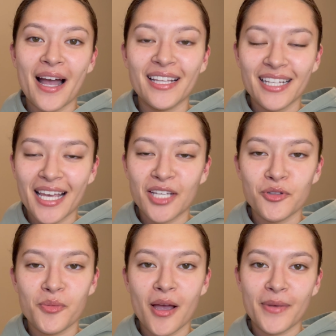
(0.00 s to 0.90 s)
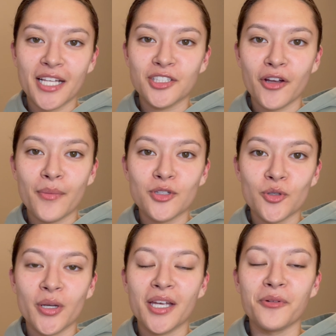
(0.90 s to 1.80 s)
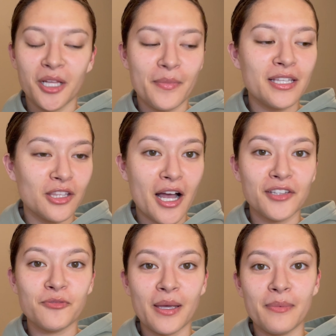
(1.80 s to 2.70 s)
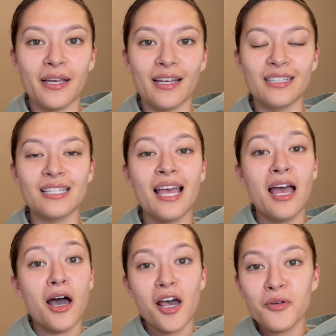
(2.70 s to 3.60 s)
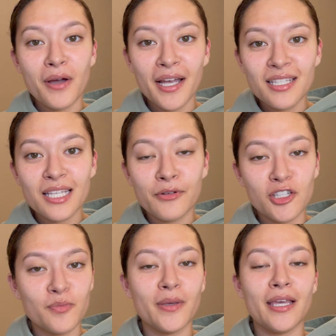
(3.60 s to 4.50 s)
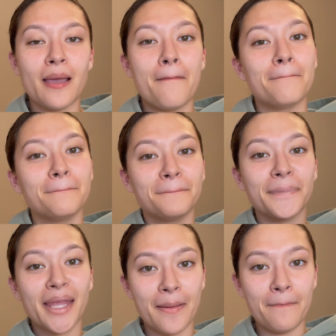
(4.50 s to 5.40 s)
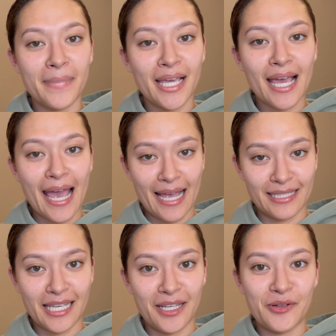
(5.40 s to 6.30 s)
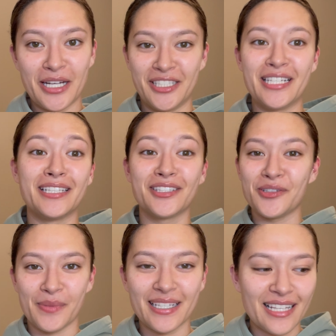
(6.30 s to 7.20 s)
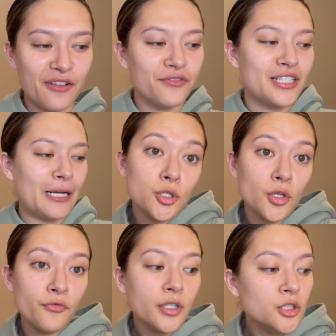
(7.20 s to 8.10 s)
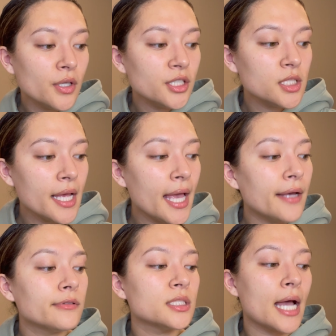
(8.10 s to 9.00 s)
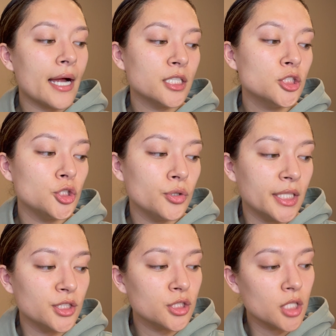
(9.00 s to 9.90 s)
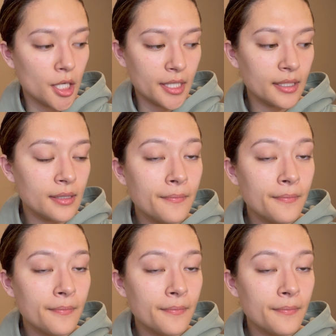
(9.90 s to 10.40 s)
and engaged with me on my Instagram story. It really means a lot to me, because otherwise it would just be me asking questions to myself. So the first question I had was, how did you get started?